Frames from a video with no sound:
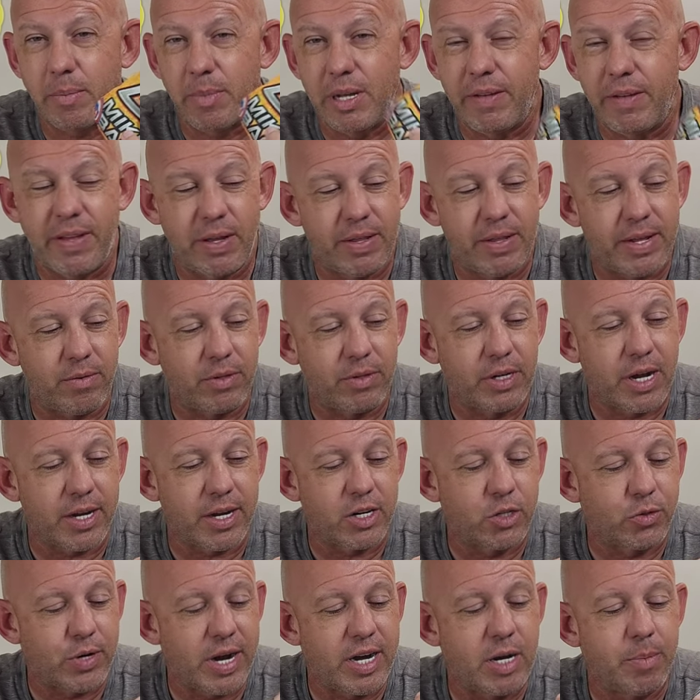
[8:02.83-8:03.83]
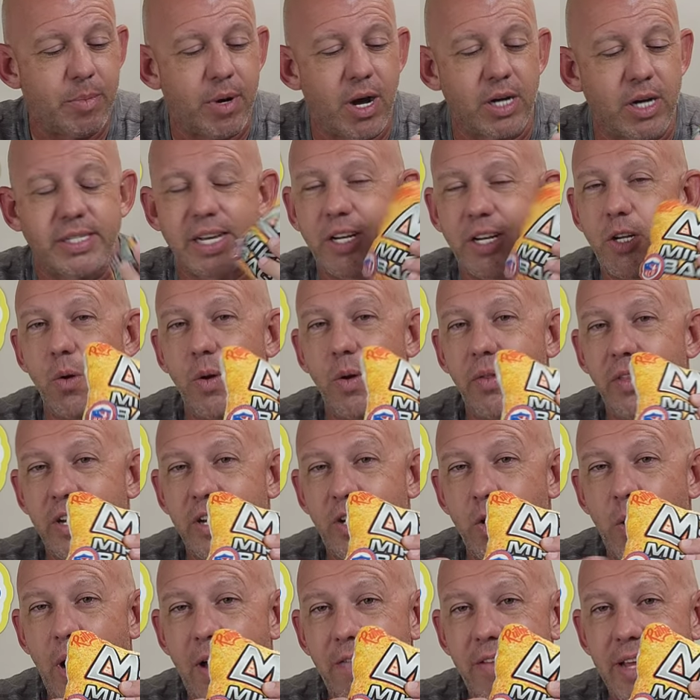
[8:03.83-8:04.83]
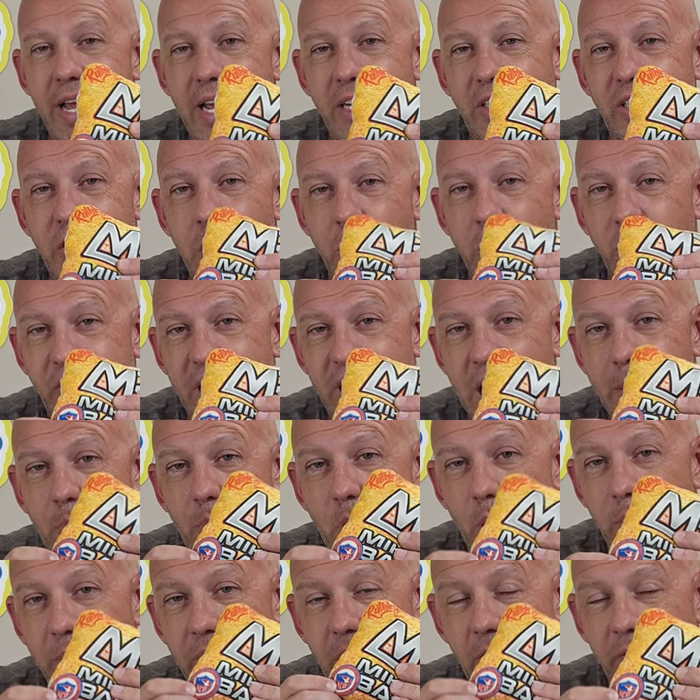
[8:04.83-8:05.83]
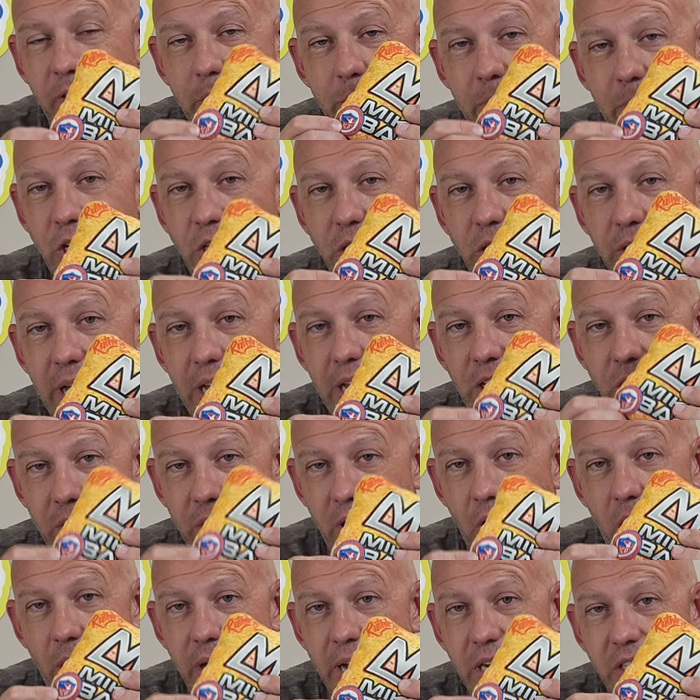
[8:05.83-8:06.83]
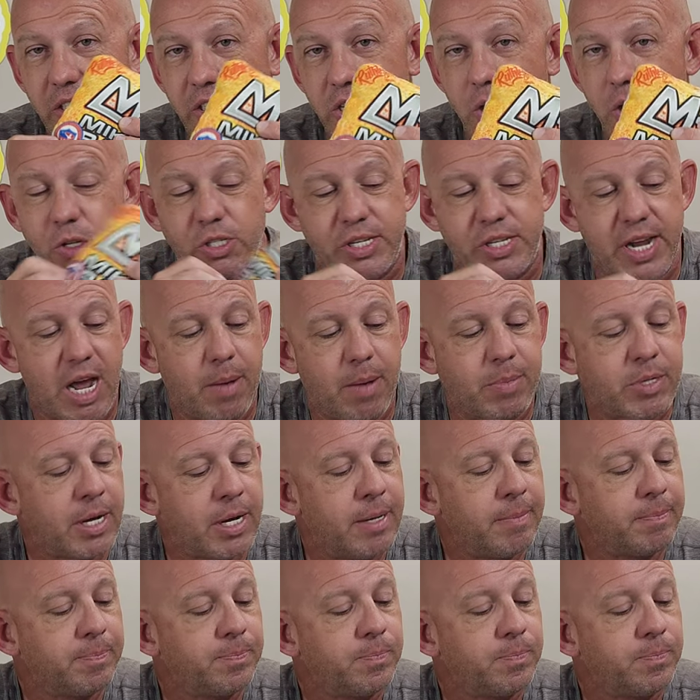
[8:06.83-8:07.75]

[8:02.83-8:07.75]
I believe the Kakis are $80. They do have the ACO stamp on them. I don't know if I mentioned that. So they are ACO stamped.